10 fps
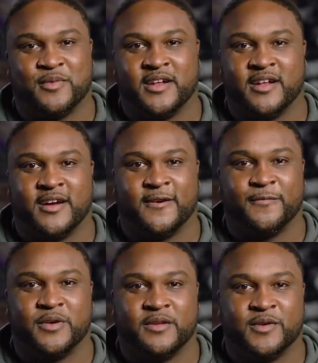But uh,
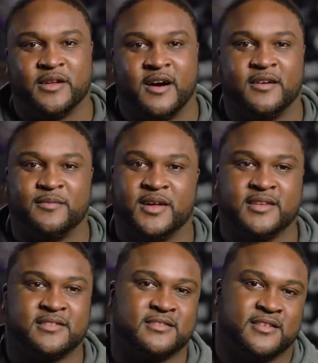with with all the
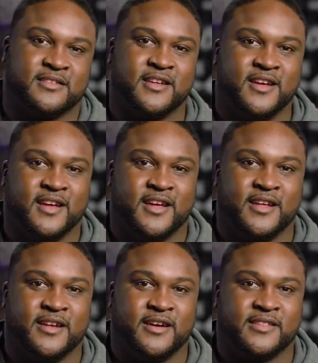blessings and
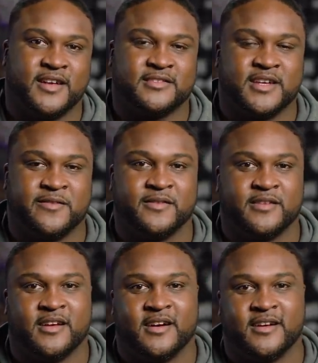and all
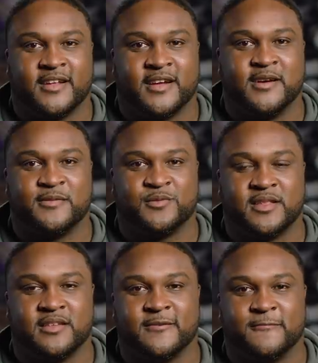Thanksgiving uh, that comes
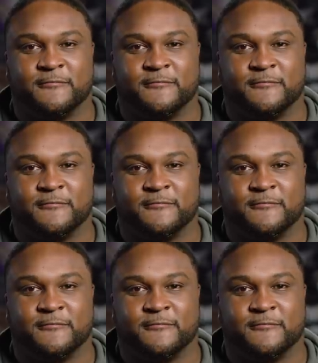with it.